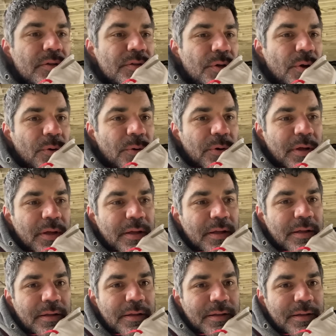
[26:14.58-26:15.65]
So
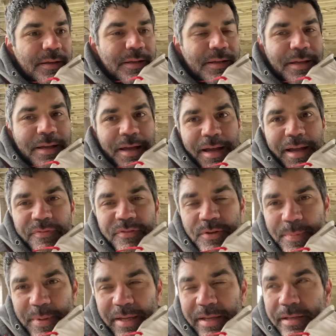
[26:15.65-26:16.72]
yeah, I have to
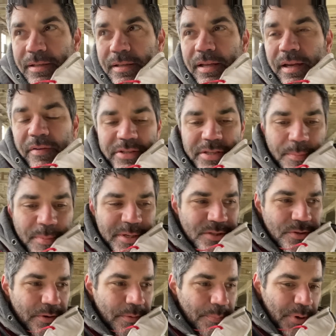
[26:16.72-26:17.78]
admit, every time I
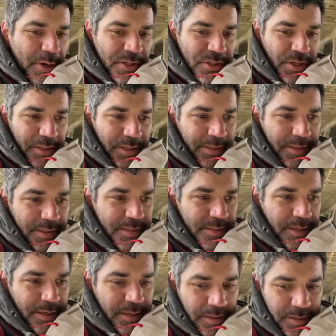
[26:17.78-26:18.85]
start a project like this,
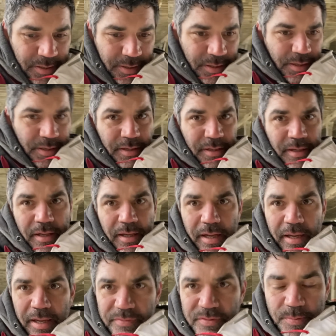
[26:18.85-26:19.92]
I, I
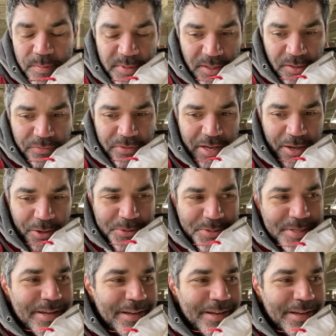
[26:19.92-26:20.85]
have some self-doubts.